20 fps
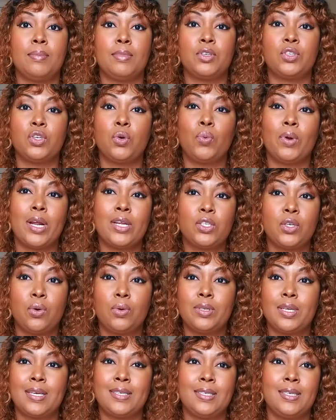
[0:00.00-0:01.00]
So what I
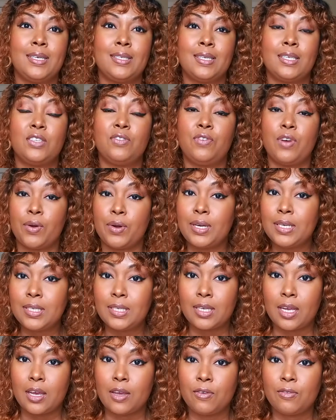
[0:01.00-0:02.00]
told Desi is it's very
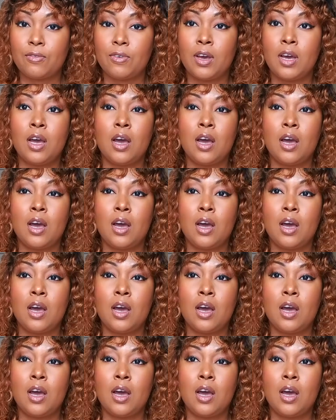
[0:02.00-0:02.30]
safe.